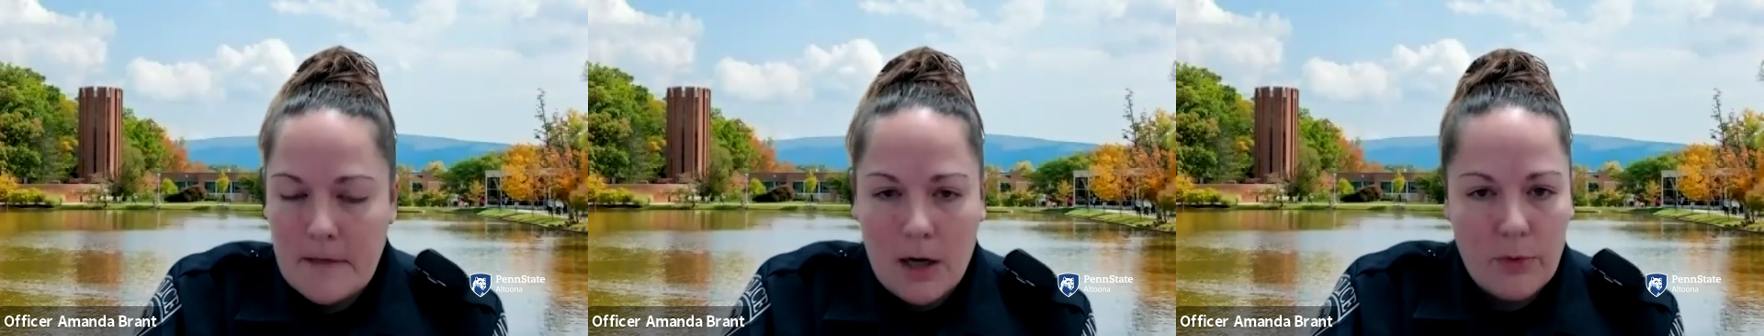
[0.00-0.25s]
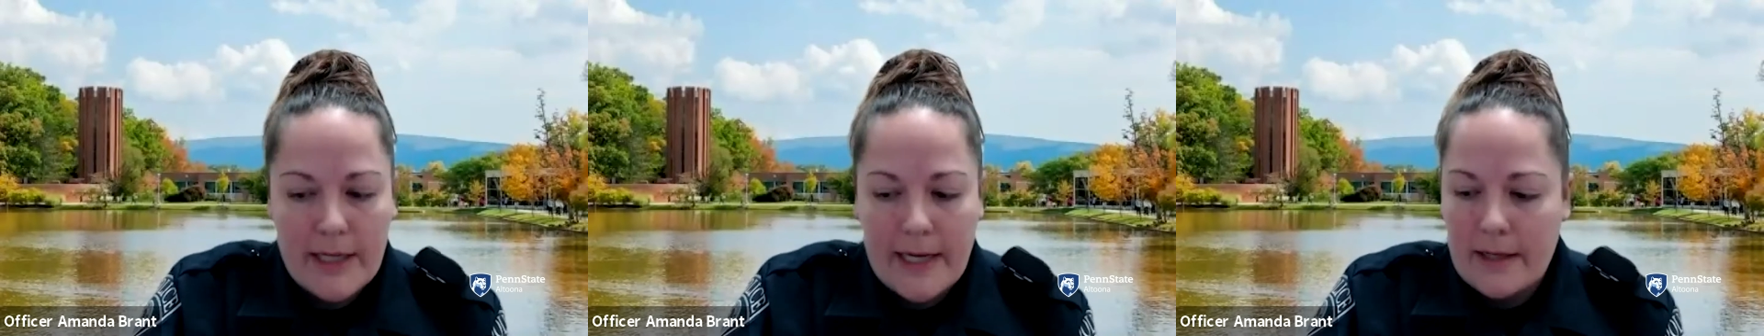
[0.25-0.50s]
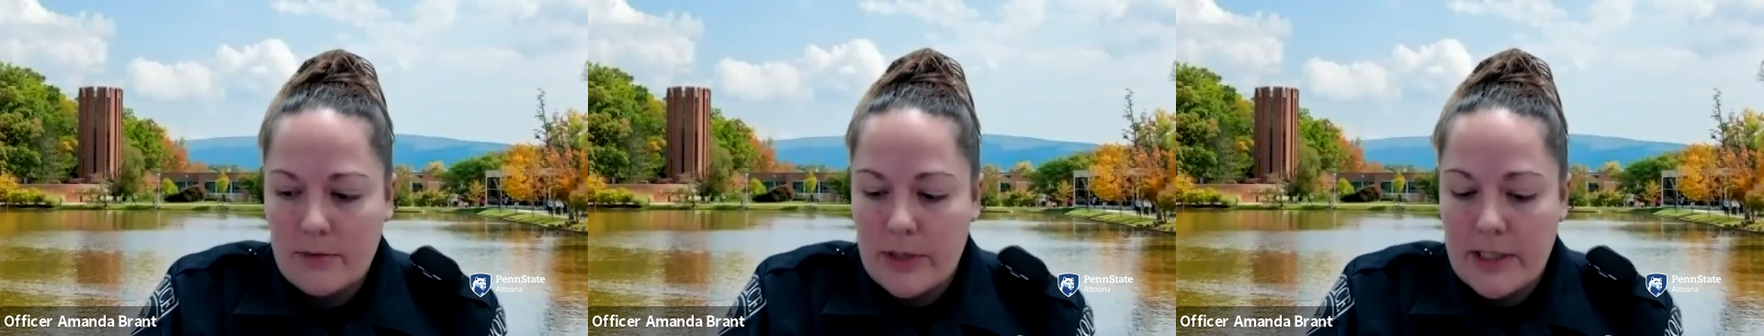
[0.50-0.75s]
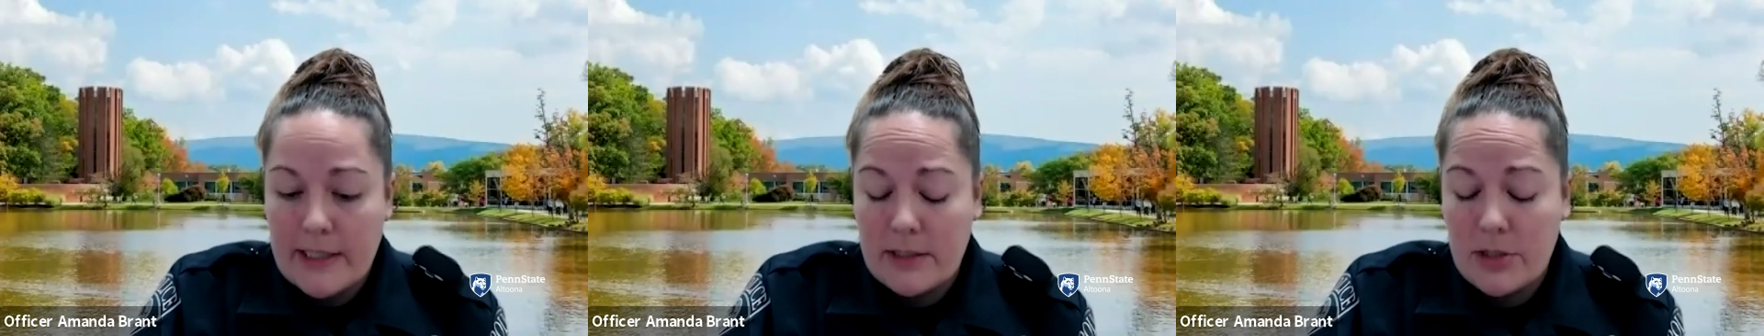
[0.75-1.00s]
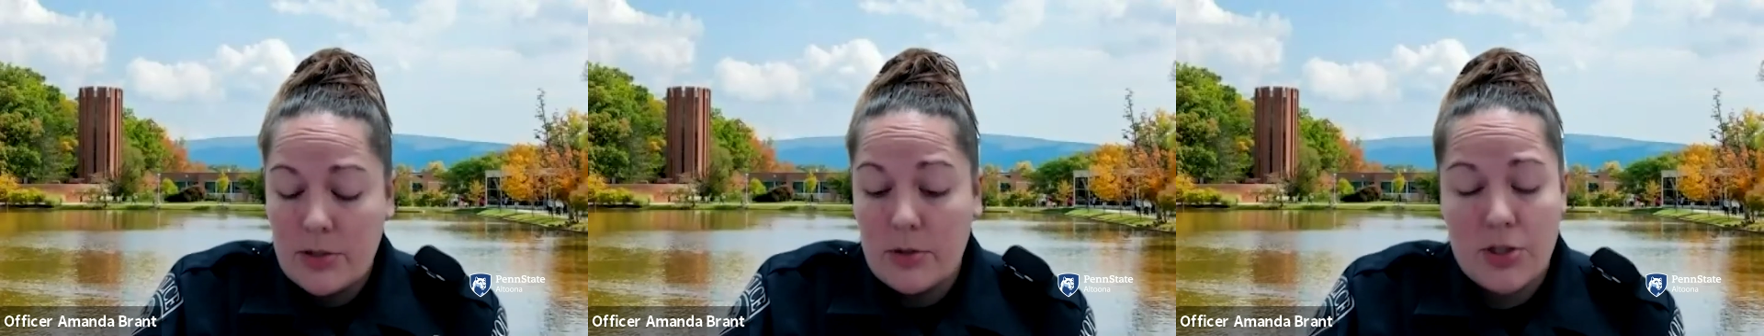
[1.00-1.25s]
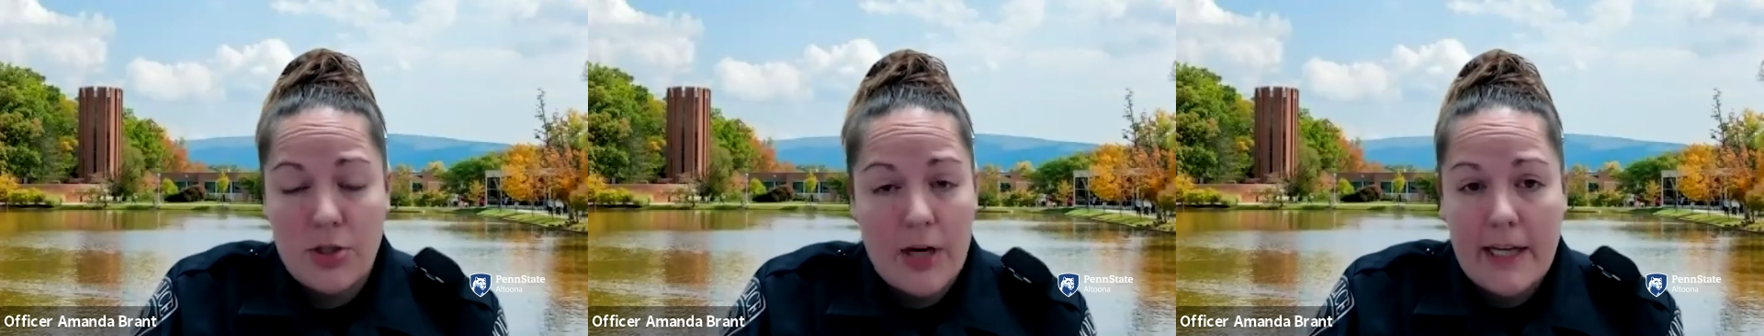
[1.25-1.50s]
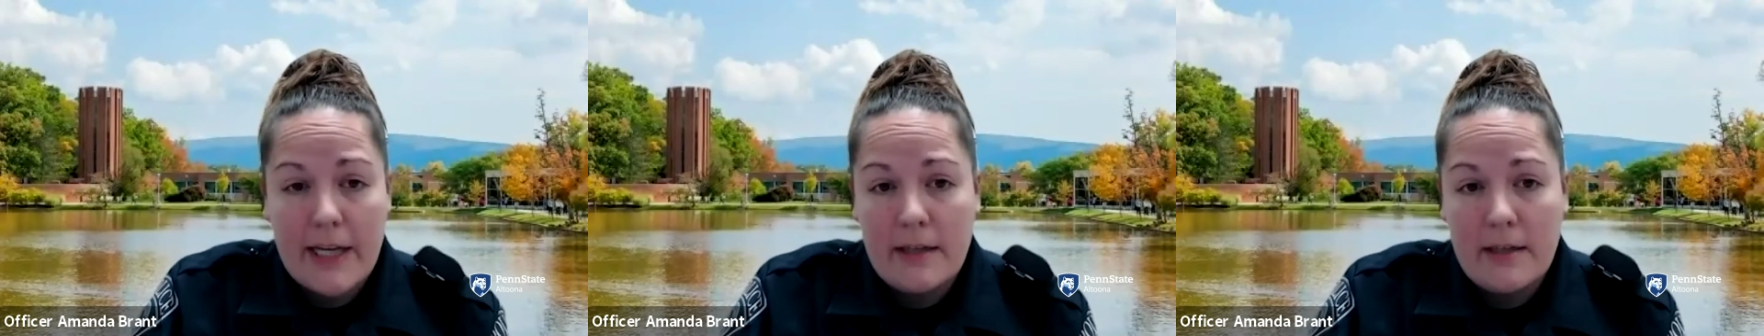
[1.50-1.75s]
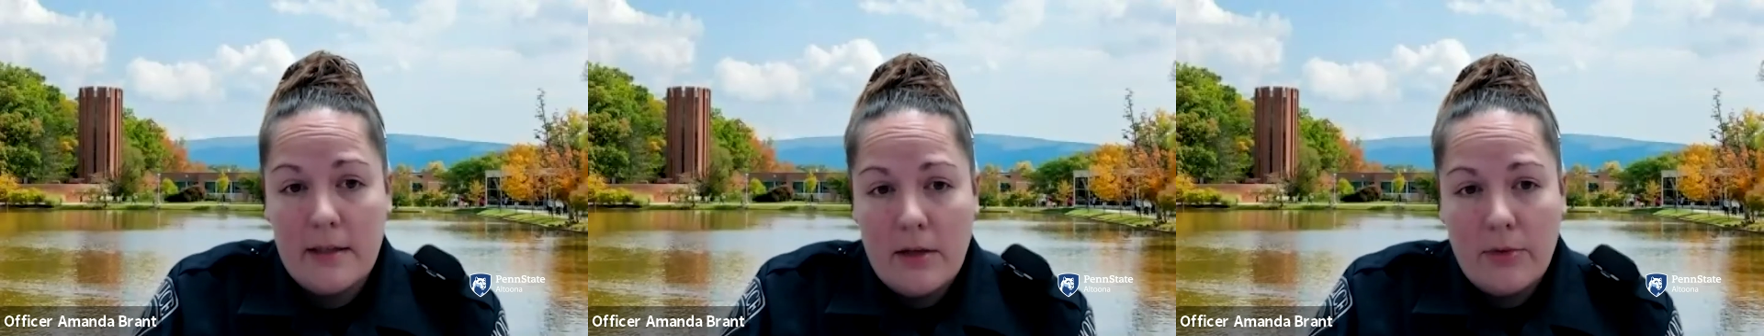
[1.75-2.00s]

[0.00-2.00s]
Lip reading: We do the training.